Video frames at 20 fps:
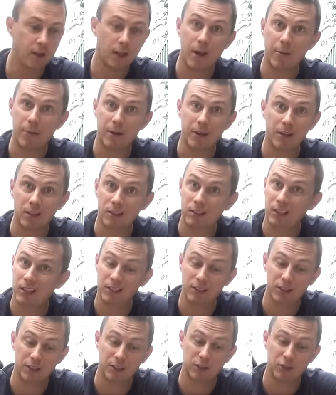that we can just
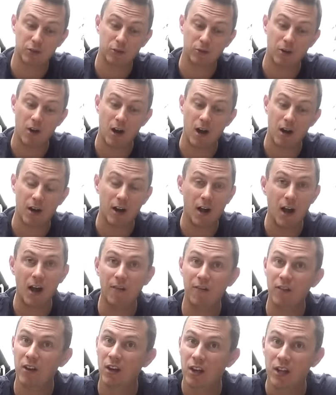easily screw on and
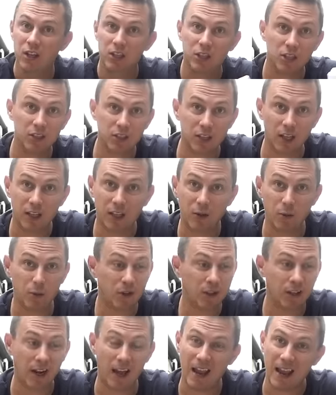off, just like you
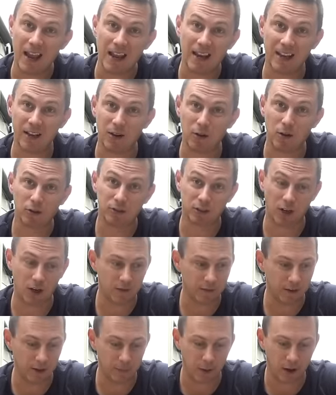would at any old
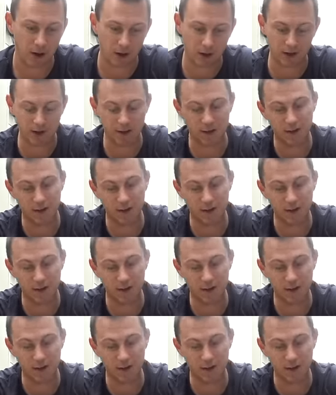RV park,